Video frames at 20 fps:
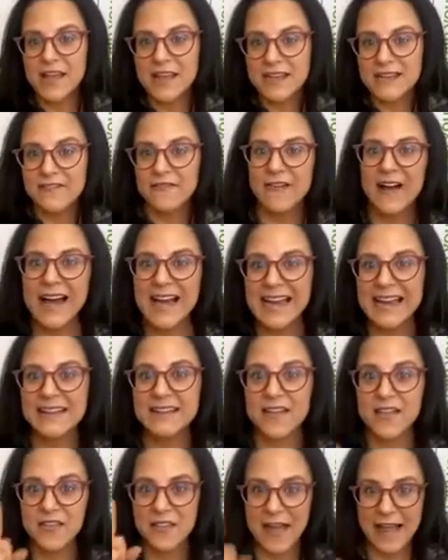find
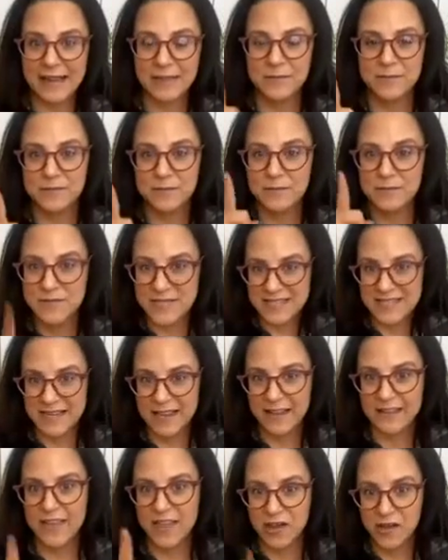that stick
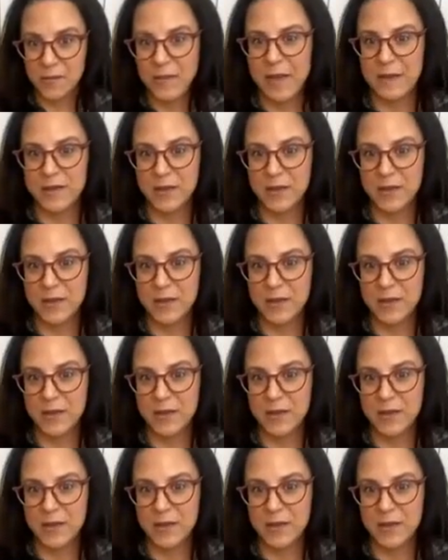that you maybe